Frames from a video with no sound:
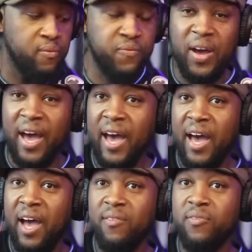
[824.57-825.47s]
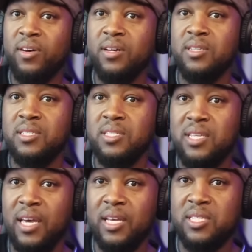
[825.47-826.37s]
5,
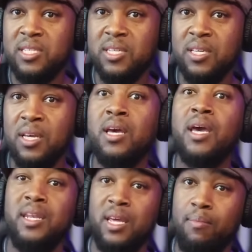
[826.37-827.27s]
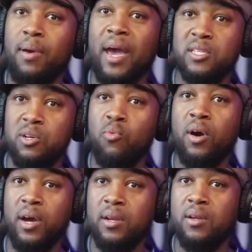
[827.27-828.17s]
6, and then back to
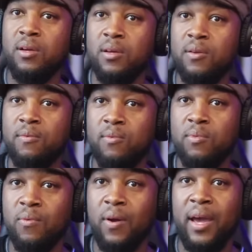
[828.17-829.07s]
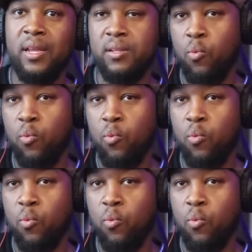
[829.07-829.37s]
1, right?